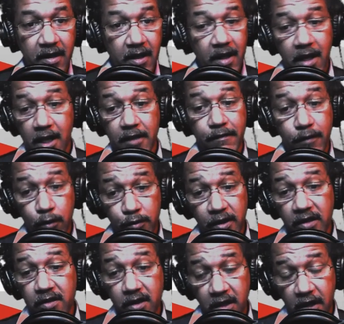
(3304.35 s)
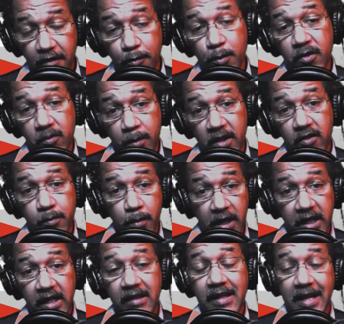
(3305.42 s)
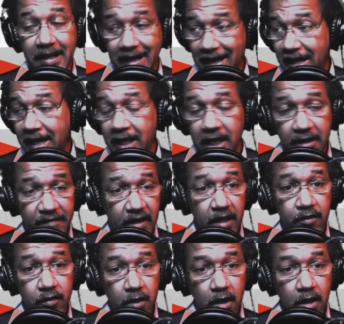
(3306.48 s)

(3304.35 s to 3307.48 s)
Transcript: And if you think the government spends money than any of us,